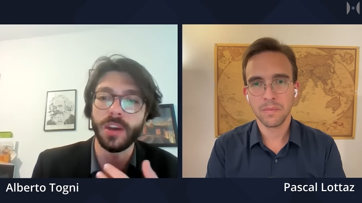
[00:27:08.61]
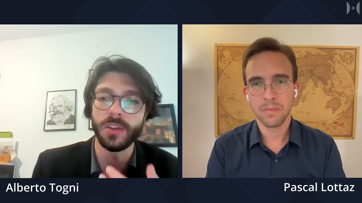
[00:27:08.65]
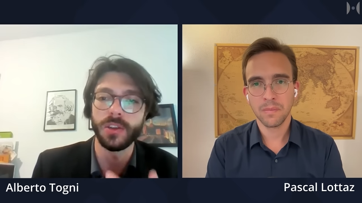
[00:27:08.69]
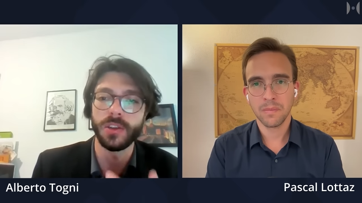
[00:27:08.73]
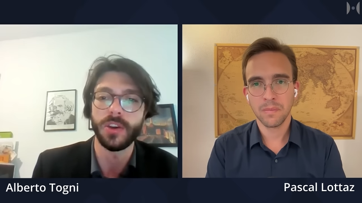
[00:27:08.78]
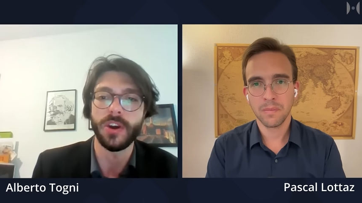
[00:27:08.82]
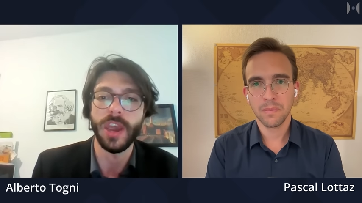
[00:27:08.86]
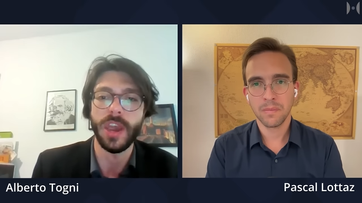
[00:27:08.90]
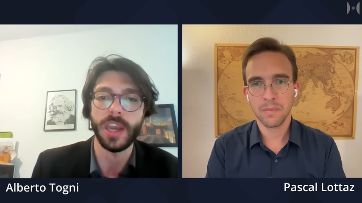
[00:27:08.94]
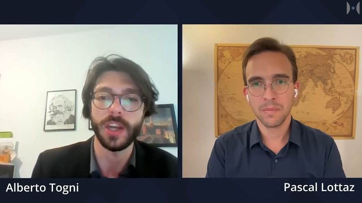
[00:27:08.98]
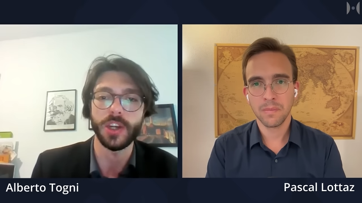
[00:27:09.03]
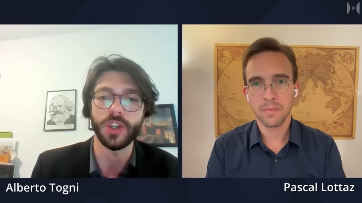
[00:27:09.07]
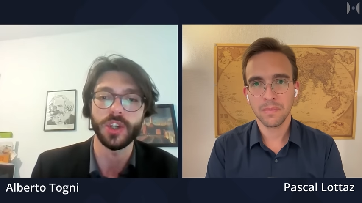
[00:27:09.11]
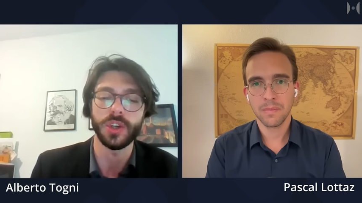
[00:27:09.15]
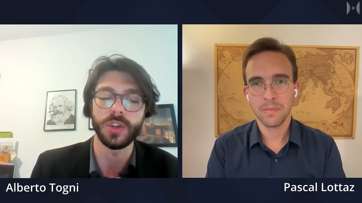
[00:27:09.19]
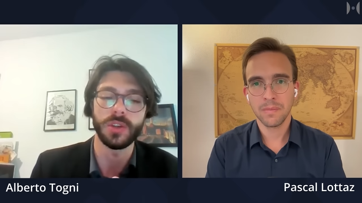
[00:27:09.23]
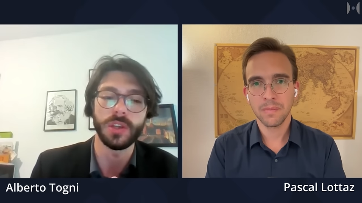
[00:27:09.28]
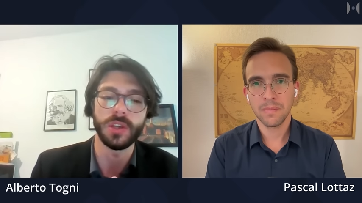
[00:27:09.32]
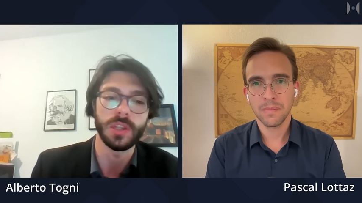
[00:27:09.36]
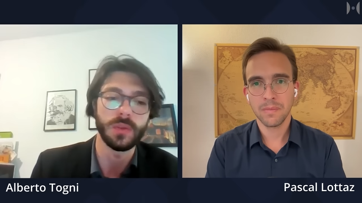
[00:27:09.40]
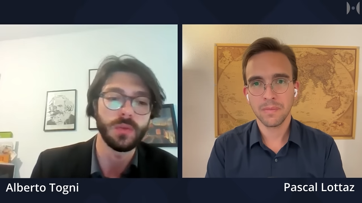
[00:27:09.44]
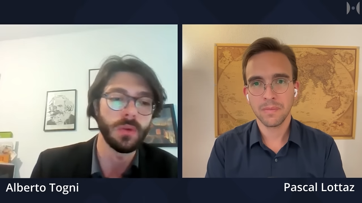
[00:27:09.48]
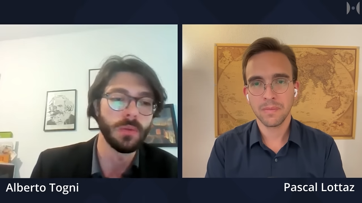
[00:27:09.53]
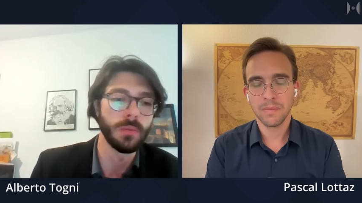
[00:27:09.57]
Speaker 1: other
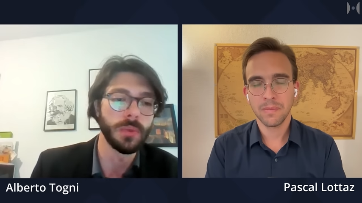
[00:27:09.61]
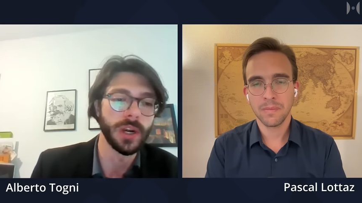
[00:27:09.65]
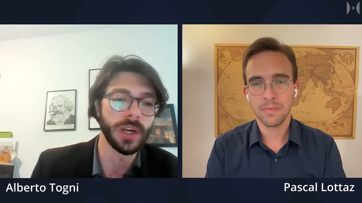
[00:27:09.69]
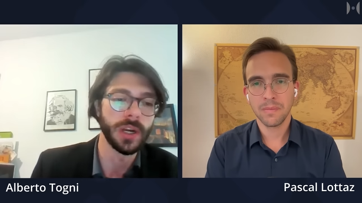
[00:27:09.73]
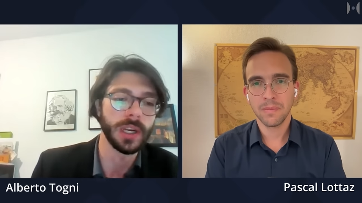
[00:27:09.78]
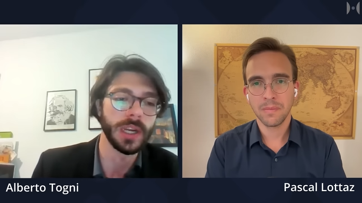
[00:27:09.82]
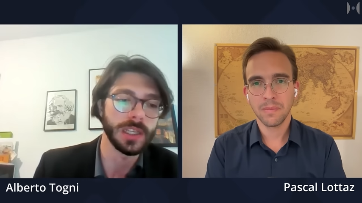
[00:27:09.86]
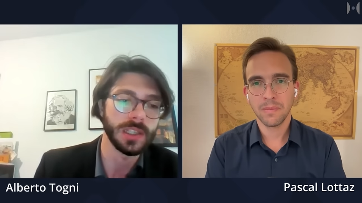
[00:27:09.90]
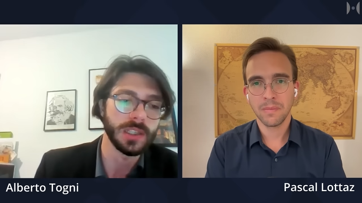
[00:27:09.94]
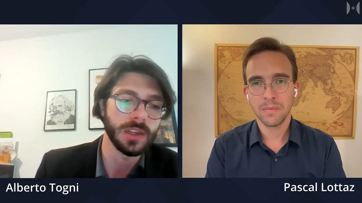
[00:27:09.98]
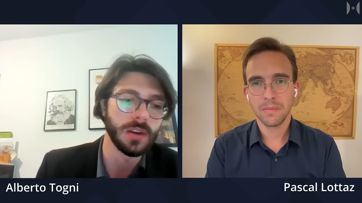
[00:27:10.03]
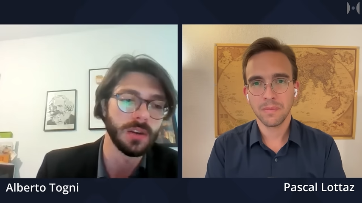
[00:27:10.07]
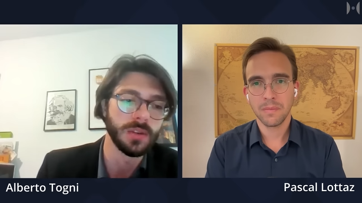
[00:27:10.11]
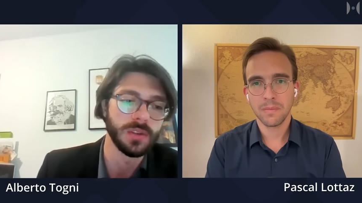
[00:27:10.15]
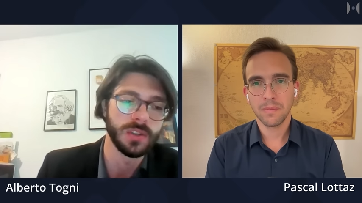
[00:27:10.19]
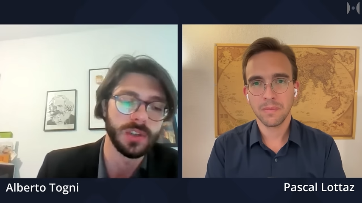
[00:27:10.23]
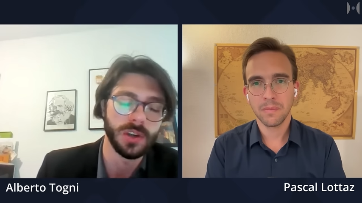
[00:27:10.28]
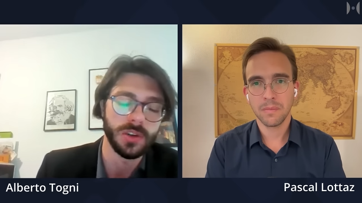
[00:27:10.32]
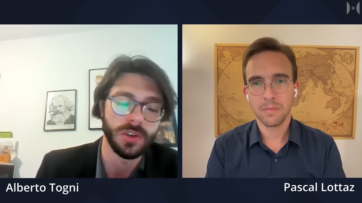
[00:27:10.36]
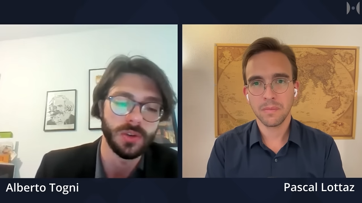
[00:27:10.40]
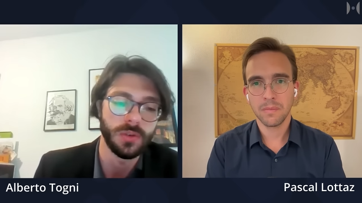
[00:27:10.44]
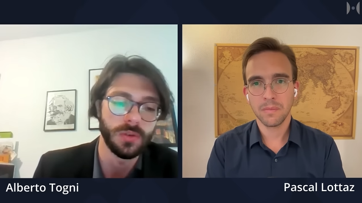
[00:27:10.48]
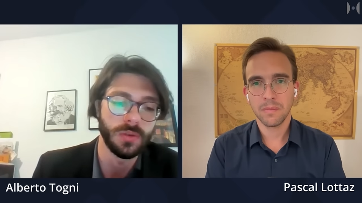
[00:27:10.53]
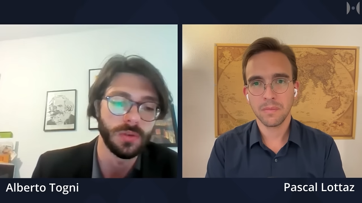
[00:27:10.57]
action that will bring us
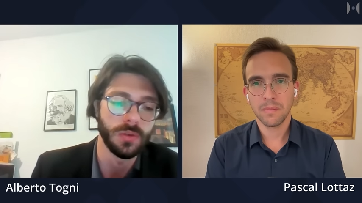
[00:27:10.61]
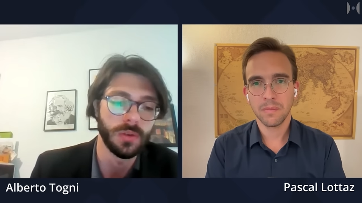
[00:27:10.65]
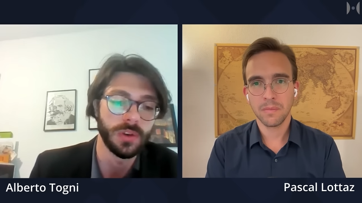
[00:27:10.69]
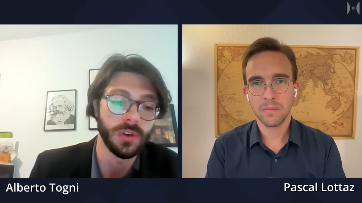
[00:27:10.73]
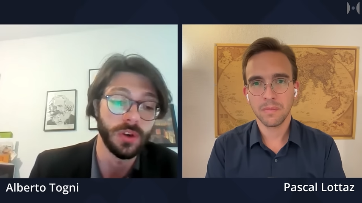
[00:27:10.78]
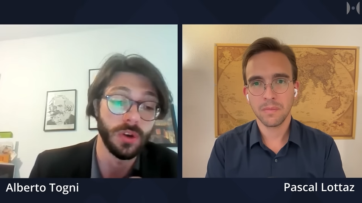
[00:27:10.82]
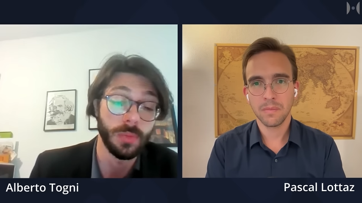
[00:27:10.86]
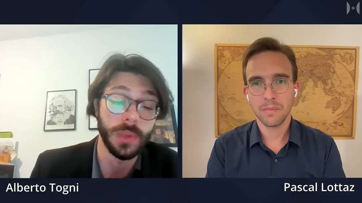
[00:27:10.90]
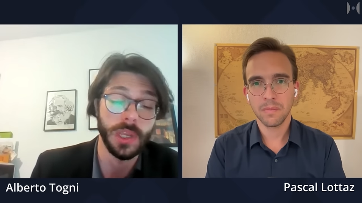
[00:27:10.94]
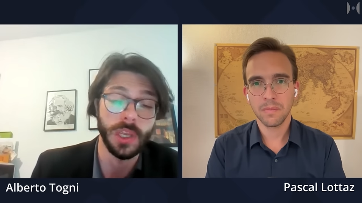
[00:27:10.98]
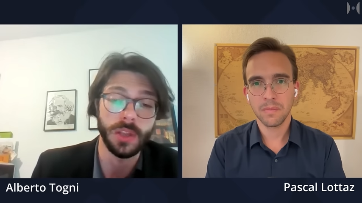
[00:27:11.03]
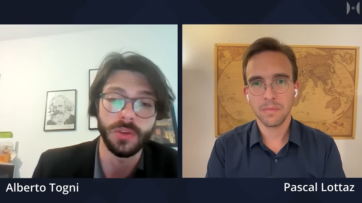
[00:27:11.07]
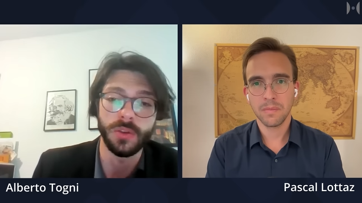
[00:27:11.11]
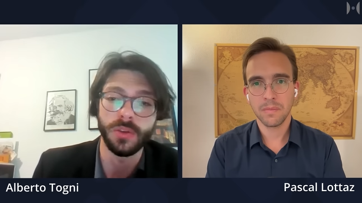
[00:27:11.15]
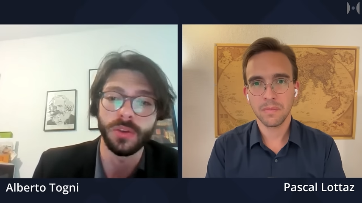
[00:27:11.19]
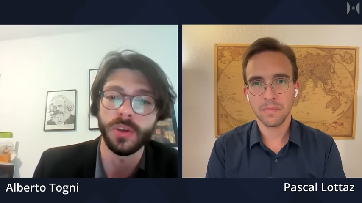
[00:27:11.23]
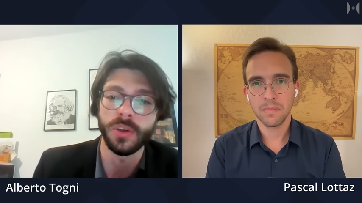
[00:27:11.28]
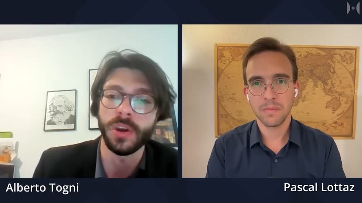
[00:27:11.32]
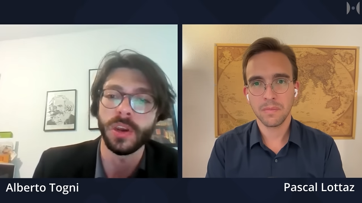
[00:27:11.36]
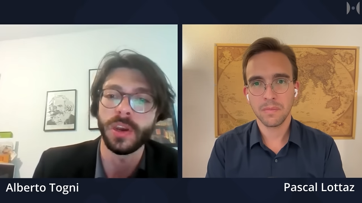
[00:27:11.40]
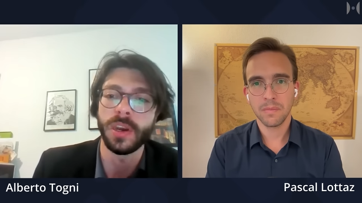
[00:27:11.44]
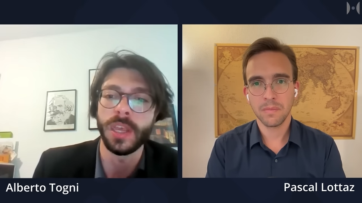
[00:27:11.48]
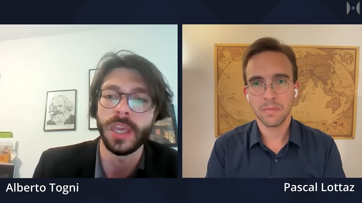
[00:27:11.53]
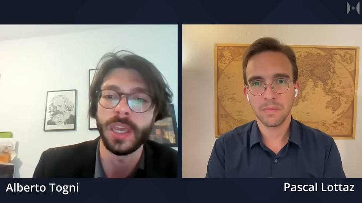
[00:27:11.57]
closer to European
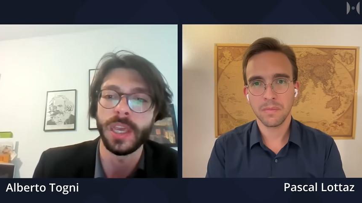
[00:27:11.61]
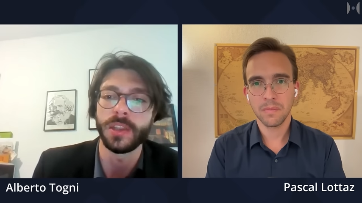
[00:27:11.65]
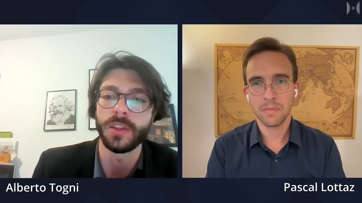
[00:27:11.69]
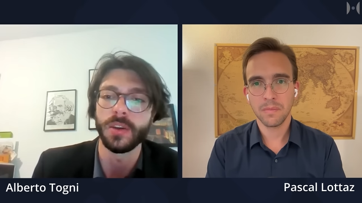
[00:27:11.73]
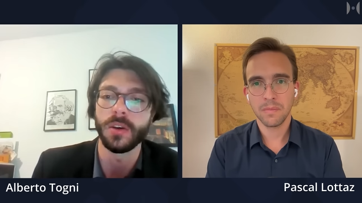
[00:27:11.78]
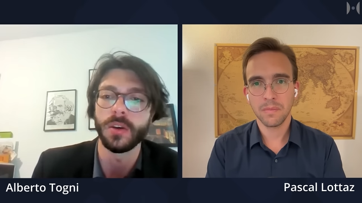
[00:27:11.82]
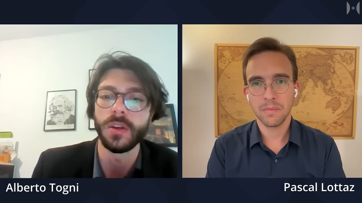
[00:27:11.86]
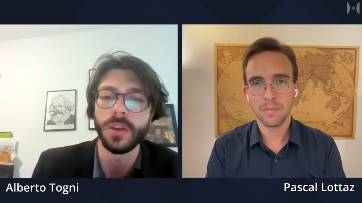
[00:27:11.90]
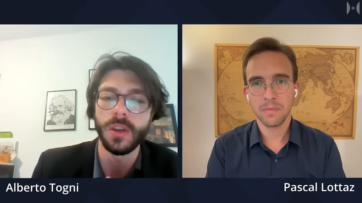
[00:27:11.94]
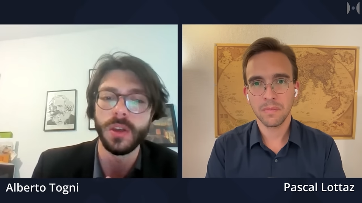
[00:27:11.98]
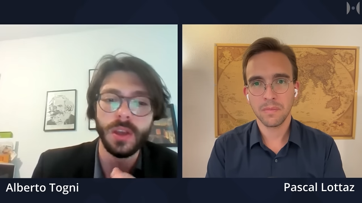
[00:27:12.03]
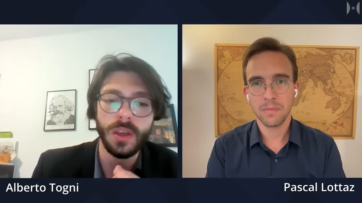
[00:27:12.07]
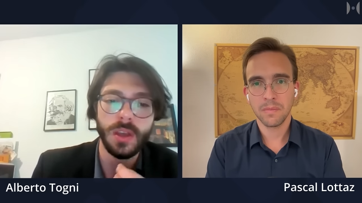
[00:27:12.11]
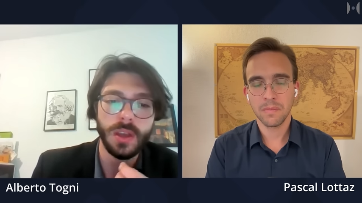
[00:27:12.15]
Union and NATO,